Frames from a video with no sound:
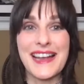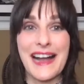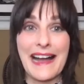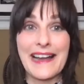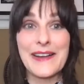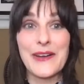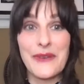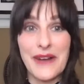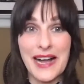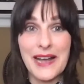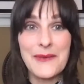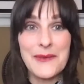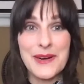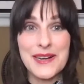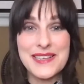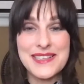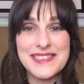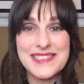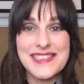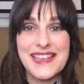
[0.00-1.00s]
I know I
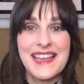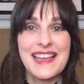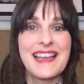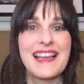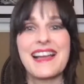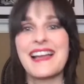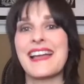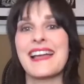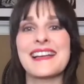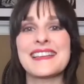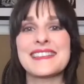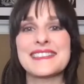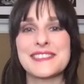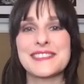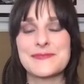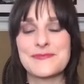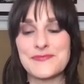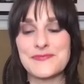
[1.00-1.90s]
was. And